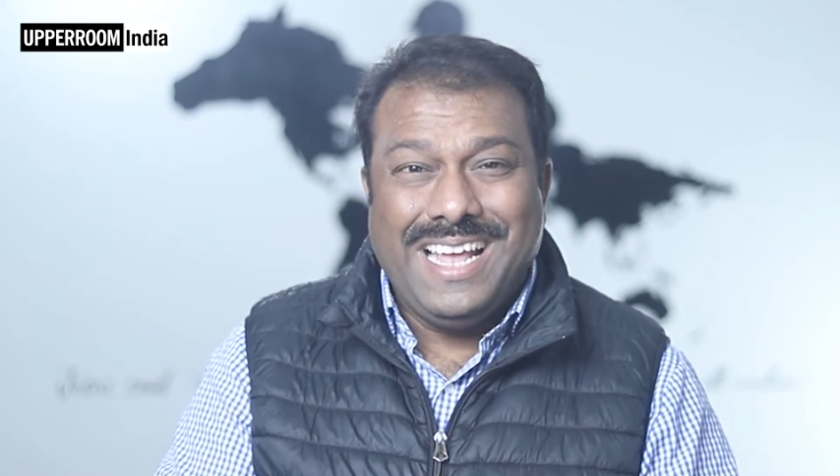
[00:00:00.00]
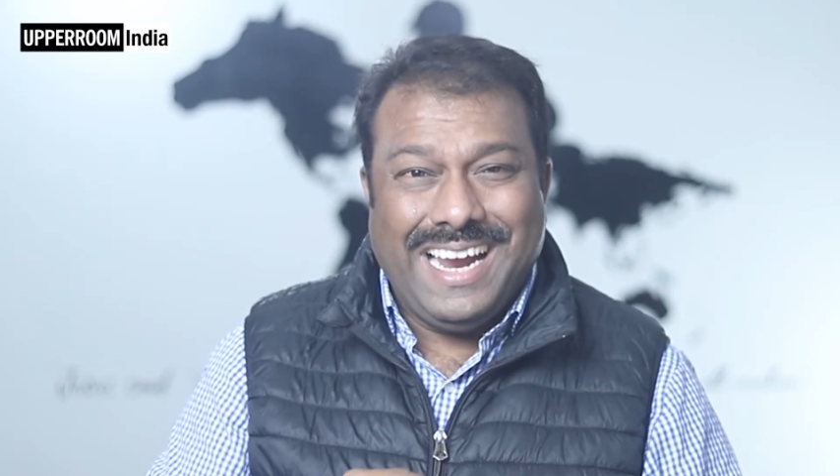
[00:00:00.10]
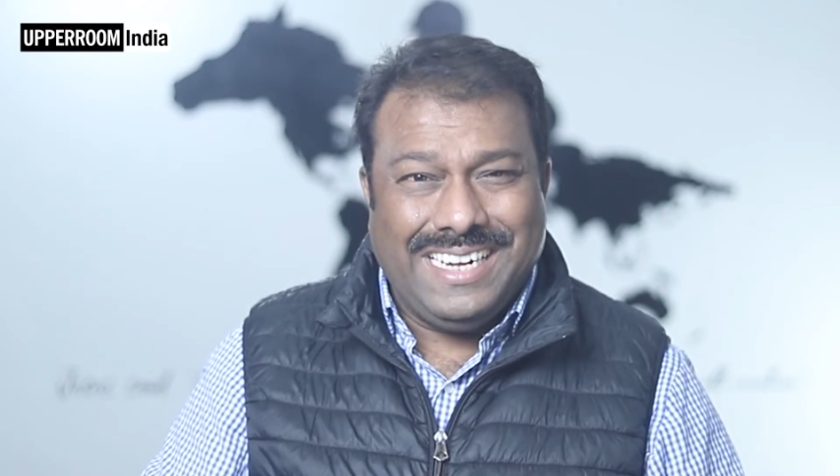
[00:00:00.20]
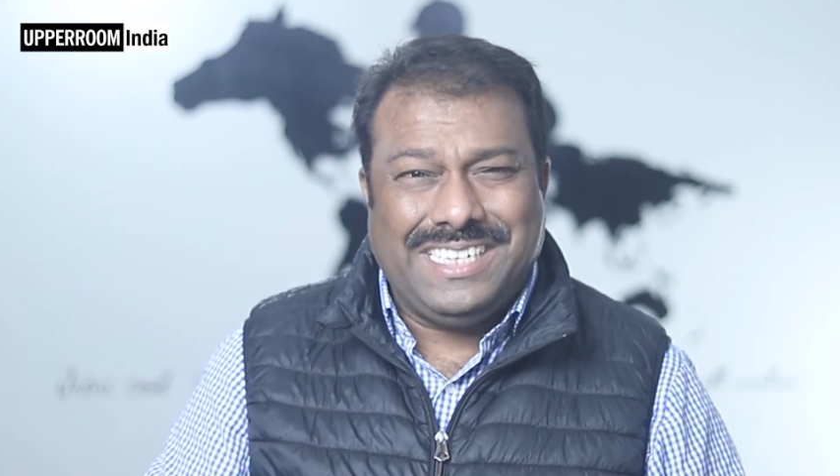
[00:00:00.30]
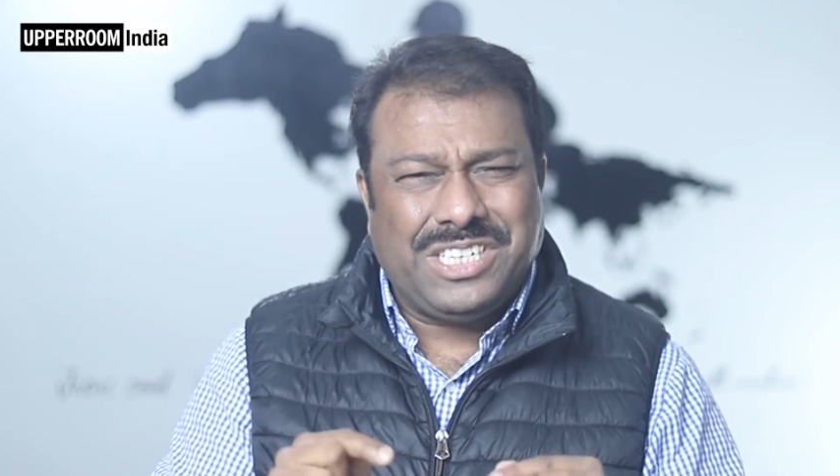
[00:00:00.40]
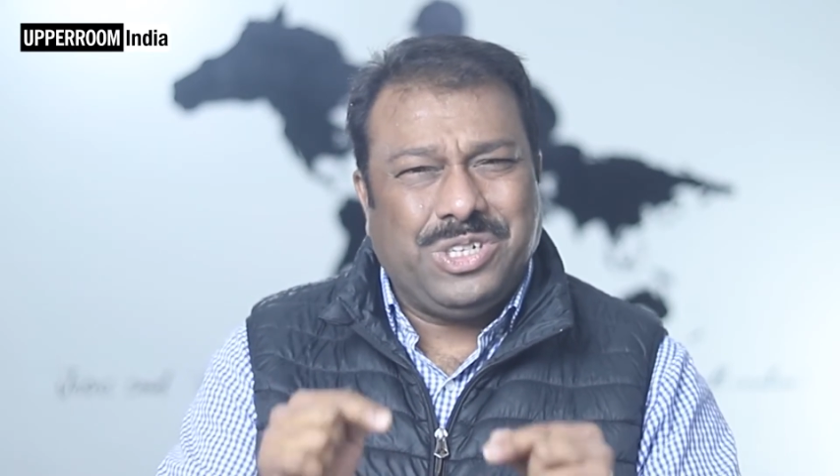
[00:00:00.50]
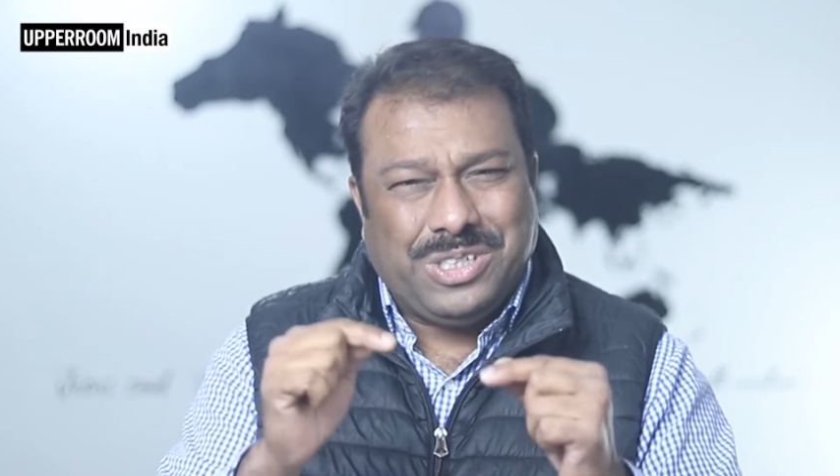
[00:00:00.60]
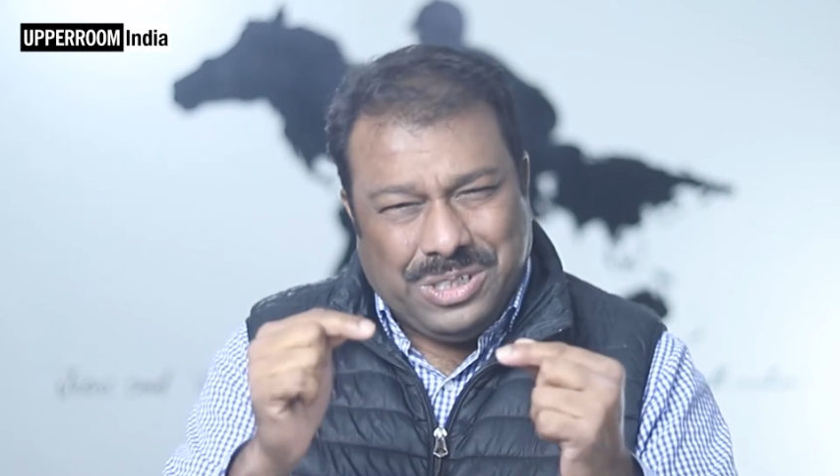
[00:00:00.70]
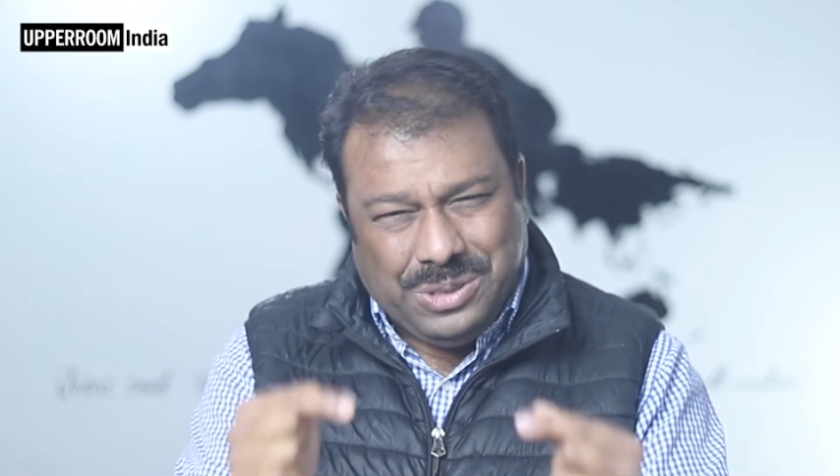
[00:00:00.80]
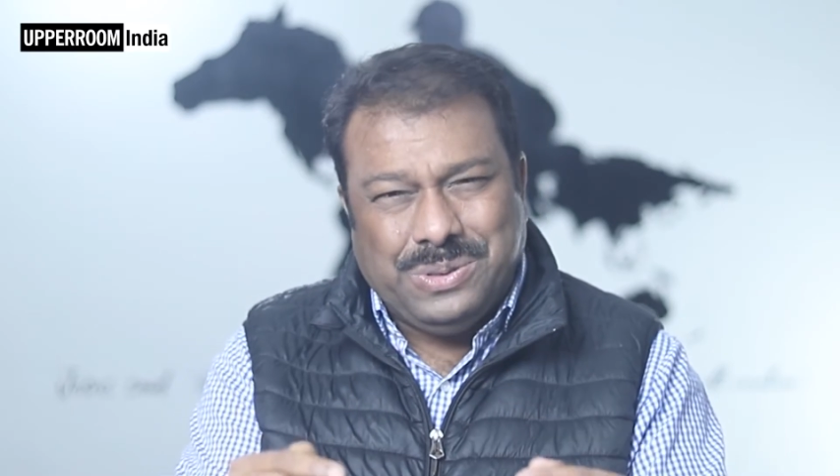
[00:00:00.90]
and does
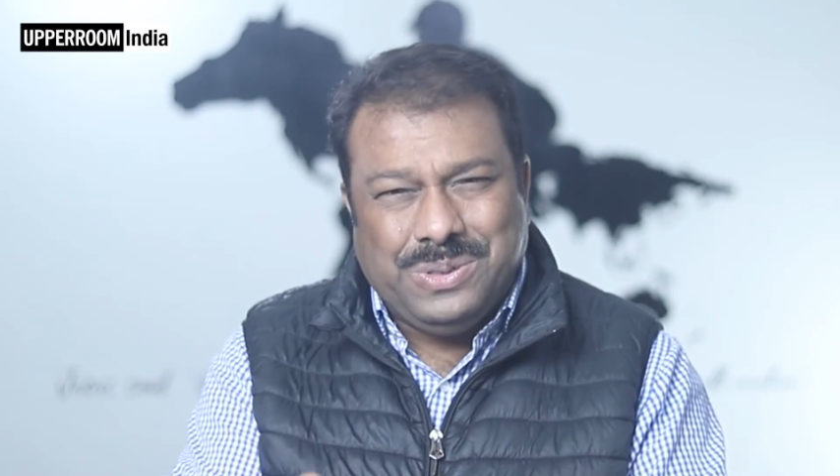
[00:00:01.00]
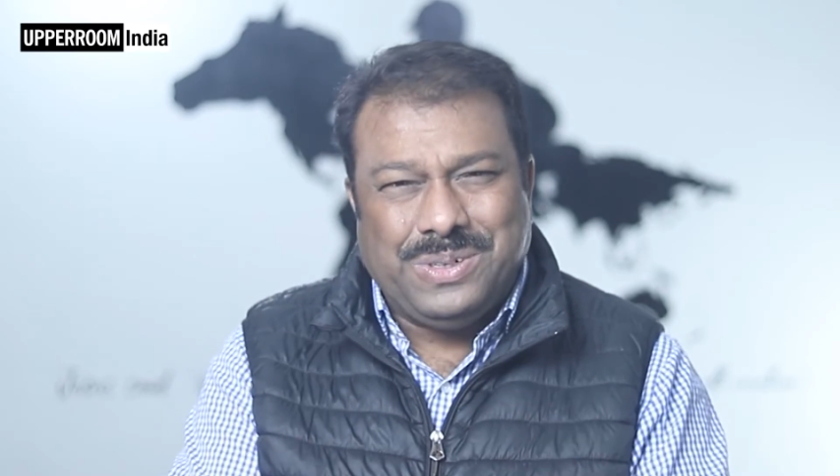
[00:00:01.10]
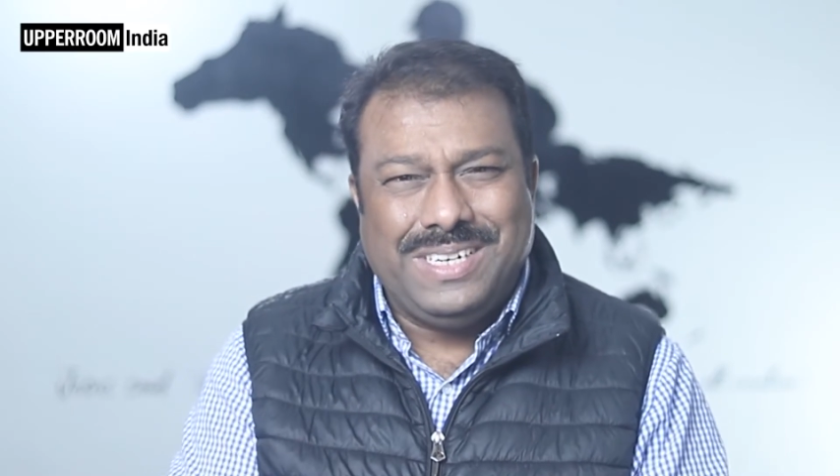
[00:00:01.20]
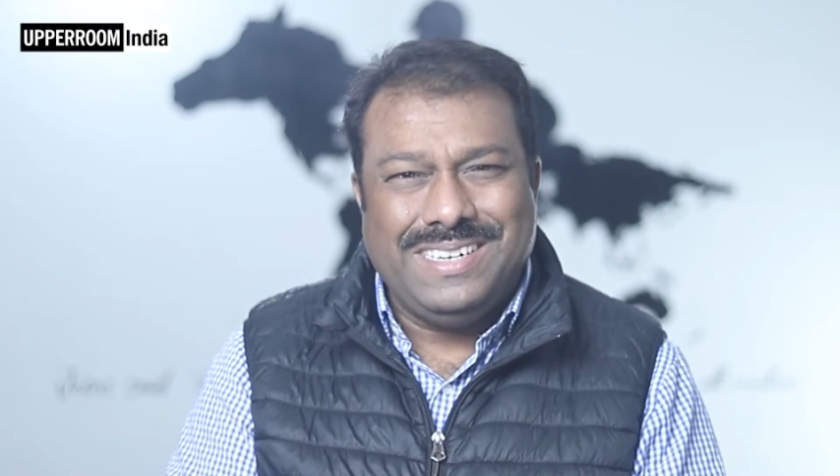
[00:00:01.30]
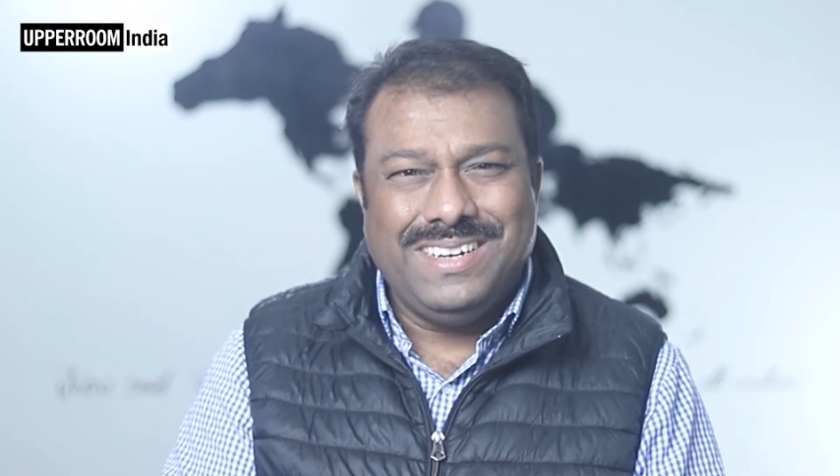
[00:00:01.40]
not do good,